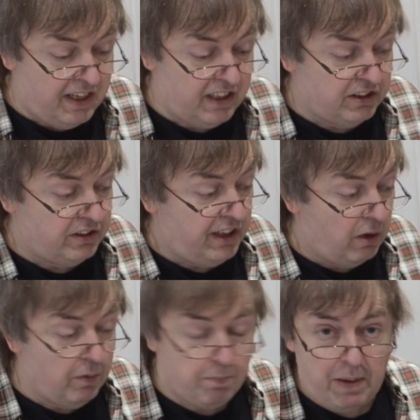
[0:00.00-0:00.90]

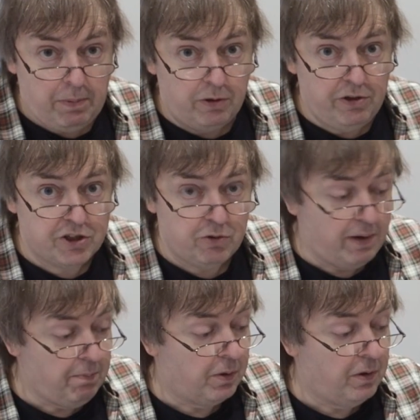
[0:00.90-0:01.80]
People who used to
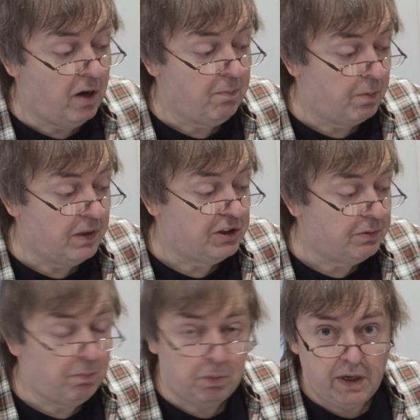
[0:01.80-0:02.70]
improve on
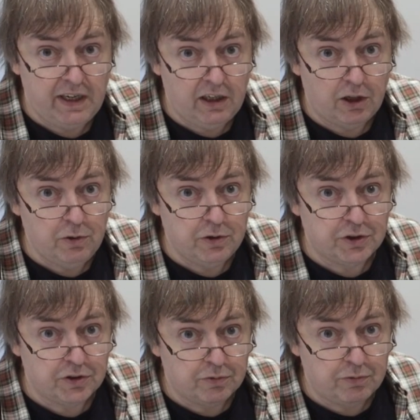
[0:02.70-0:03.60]
prints include
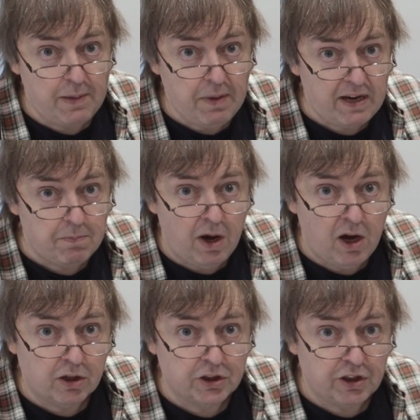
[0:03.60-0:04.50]
sort of rebate
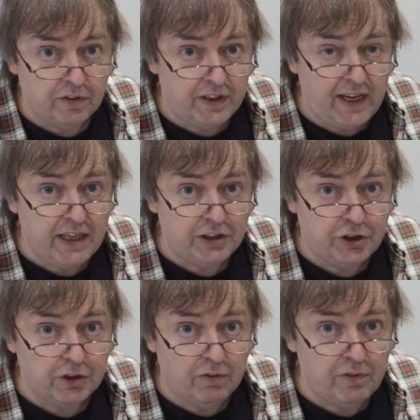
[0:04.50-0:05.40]
marks on the
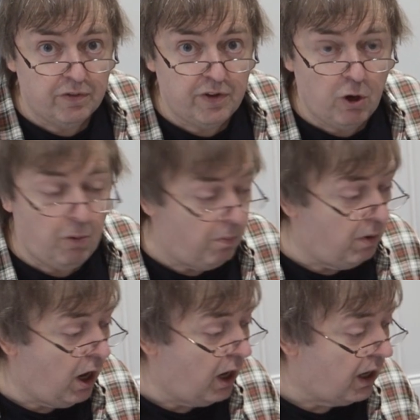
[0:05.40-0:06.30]
edge of the
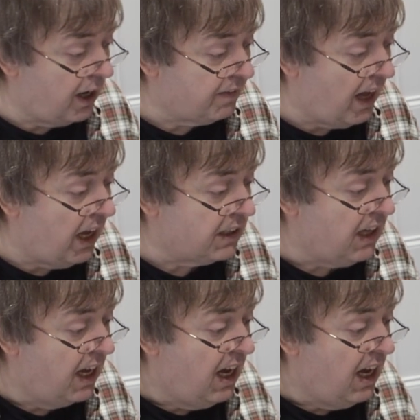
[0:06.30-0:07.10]
film like that.